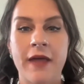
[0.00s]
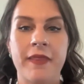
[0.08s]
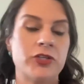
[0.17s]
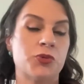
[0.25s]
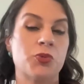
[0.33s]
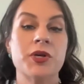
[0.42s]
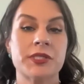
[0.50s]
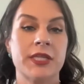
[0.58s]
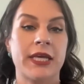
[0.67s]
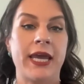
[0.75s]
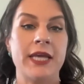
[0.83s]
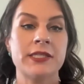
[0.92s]
And that just wasn't
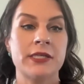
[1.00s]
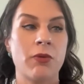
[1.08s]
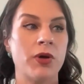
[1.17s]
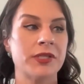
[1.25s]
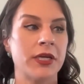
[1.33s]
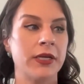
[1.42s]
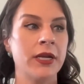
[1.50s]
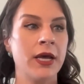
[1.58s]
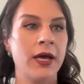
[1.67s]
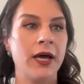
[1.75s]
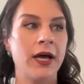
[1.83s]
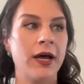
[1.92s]
the case. And it wasn't
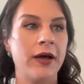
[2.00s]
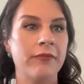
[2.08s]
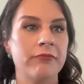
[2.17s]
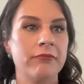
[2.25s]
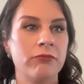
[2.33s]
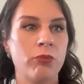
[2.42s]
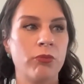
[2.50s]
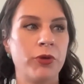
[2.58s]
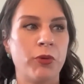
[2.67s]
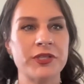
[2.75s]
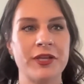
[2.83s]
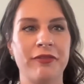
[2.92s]

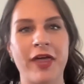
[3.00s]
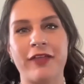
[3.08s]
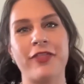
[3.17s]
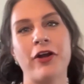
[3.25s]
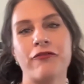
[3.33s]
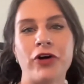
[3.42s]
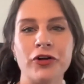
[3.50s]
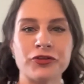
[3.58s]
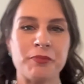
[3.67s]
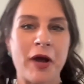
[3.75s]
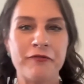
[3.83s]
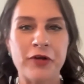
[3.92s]
their fault
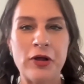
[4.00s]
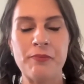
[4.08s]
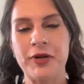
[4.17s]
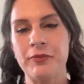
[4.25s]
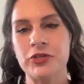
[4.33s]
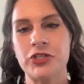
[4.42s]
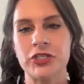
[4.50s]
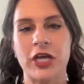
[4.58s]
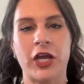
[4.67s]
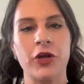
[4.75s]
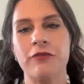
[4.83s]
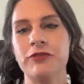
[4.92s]
or my fault, but it was just,
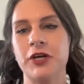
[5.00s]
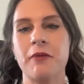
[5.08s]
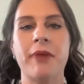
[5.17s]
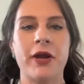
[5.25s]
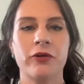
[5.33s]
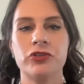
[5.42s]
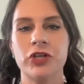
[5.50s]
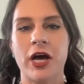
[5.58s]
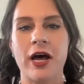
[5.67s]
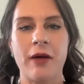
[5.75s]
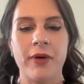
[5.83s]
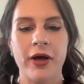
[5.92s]
I could have done a better
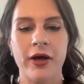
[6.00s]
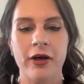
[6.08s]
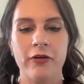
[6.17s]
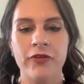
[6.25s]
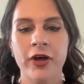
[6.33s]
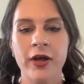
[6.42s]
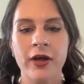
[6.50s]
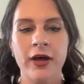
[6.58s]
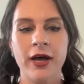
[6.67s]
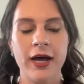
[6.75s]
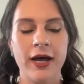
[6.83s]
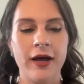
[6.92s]
job of
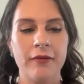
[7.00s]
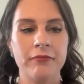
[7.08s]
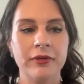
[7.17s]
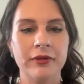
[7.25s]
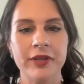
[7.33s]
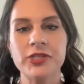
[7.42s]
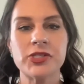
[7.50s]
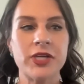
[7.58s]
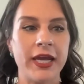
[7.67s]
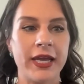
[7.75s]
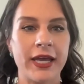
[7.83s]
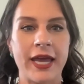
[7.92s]

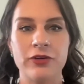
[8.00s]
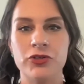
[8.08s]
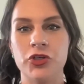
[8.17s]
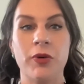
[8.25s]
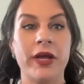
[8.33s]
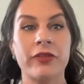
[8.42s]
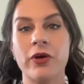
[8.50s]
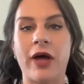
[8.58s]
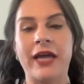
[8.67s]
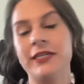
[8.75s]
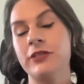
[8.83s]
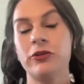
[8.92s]
listening and doing
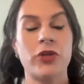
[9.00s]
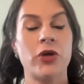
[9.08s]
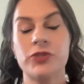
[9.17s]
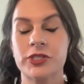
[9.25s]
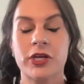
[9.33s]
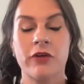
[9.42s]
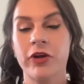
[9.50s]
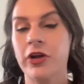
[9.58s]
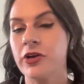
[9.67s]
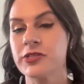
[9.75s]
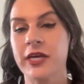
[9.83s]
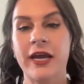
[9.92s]
I did those discovery
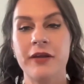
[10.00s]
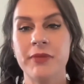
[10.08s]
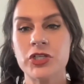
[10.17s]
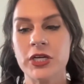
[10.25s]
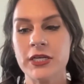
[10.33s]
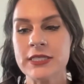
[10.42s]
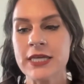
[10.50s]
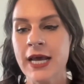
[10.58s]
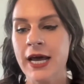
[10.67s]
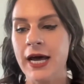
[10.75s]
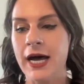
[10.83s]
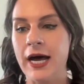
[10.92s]
calls like I'd mentioned.
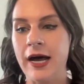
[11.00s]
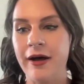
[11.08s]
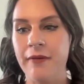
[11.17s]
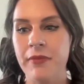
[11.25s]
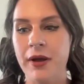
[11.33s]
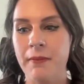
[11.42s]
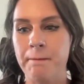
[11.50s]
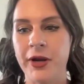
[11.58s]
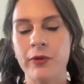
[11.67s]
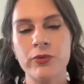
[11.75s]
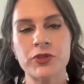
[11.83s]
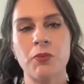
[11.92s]

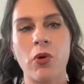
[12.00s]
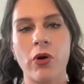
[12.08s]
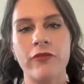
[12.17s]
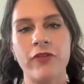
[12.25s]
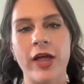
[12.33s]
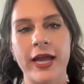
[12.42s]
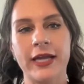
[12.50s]
But it was more of